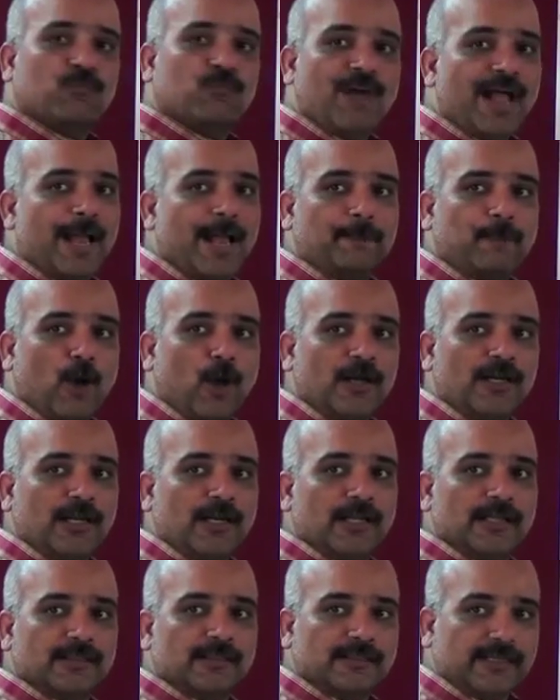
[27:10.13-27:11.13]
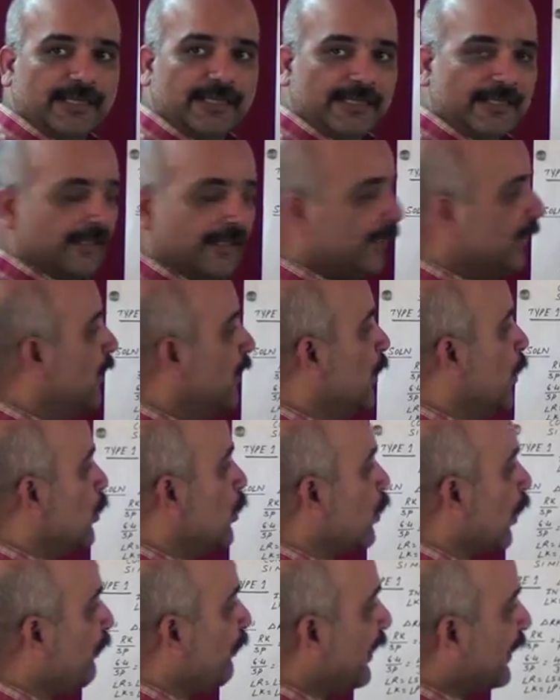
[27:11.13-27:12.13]
5 upon 3.
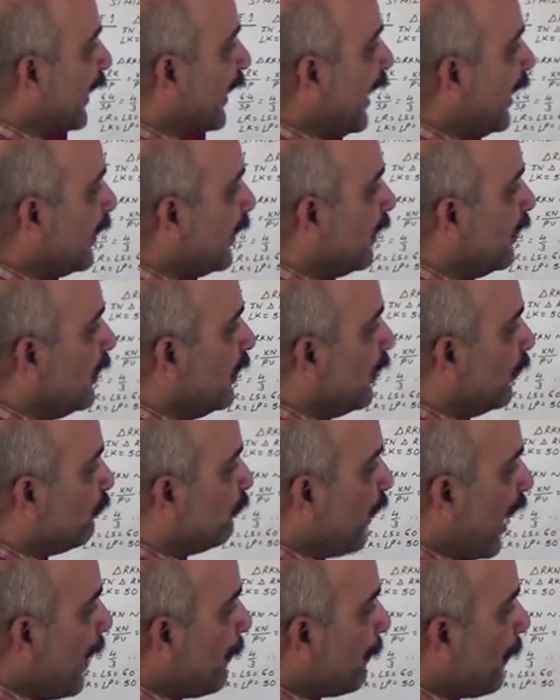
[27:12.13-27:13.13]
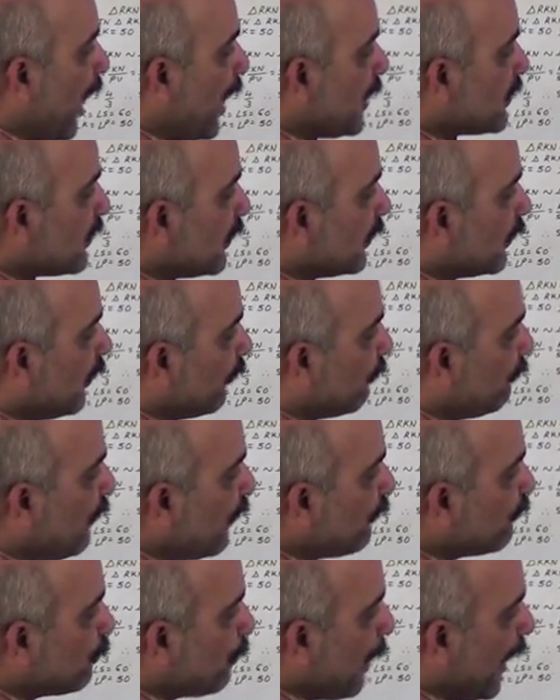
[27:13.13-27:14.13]
So we take 5 parts, the
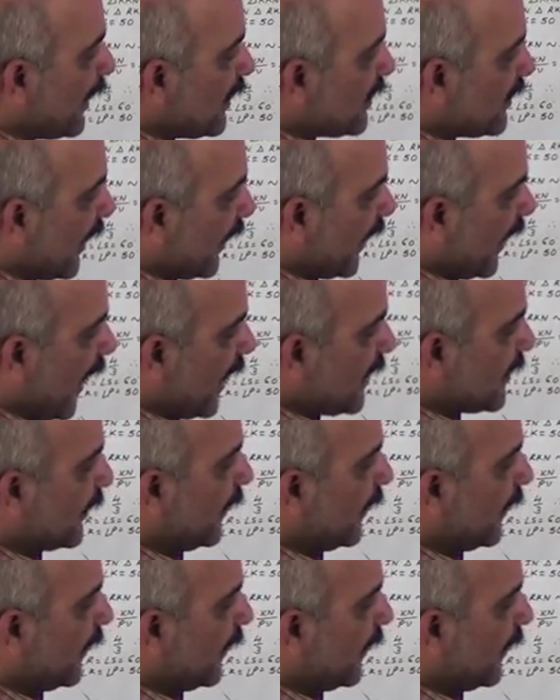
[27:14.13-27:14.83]
fifth part is taken as